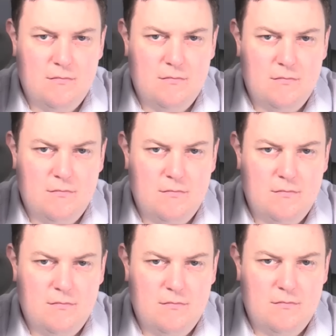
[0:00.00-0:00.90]

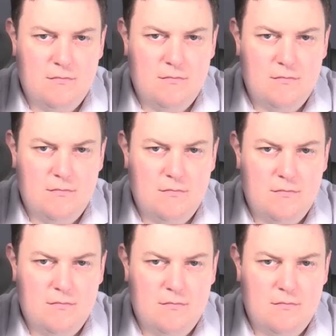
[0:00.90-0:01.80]

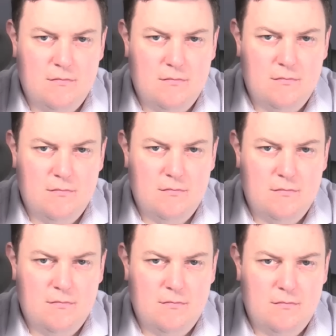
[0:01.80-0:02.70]

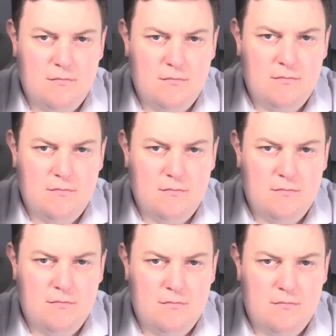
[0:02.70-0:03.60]

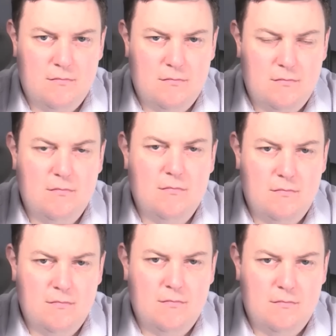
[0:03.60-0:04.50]

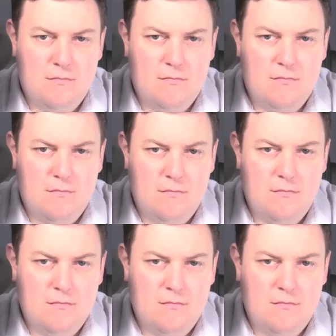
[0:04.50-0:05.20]
No words are spoken by the person on screen.